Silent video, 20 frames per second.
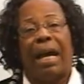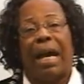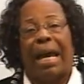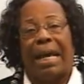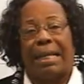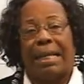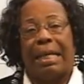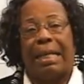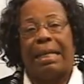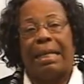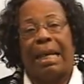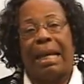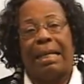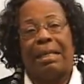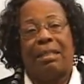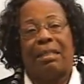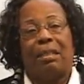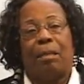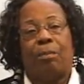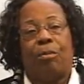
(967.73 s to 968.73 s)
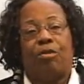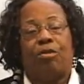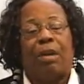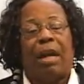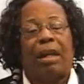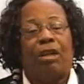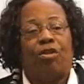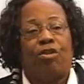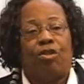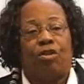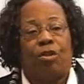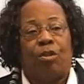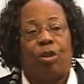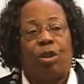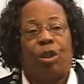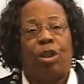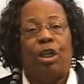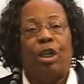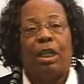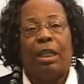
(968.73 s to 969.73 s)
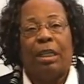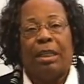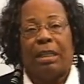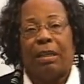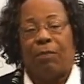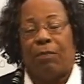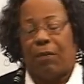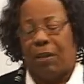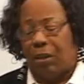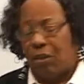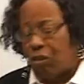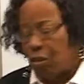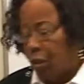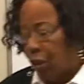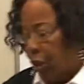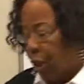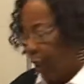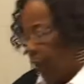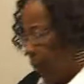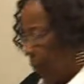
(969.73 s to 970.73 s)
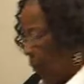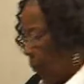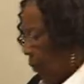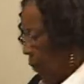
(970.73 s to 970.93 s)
adding and subtraction, division,